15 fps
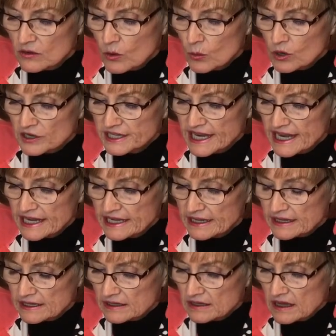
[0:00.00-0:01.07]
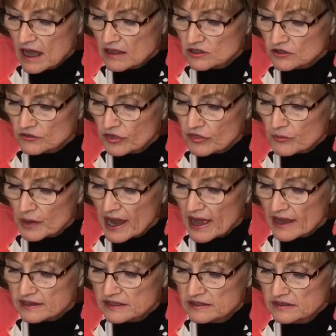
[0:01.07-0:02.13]
coordinating colored
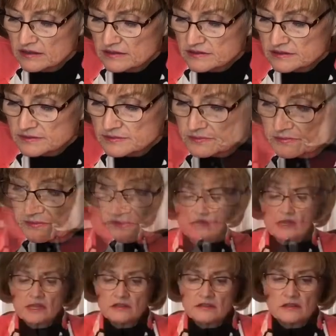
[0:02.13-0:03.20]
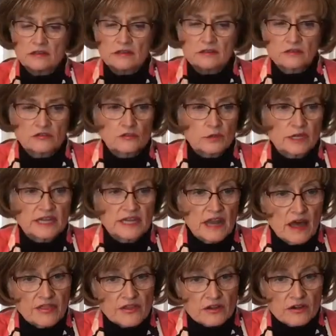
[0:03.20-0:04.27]
thread. I'm going to do
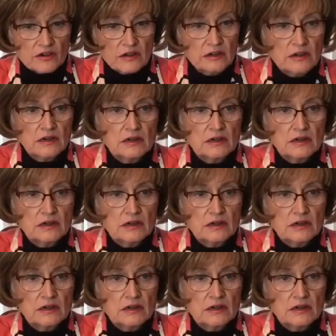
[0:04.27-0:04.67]
another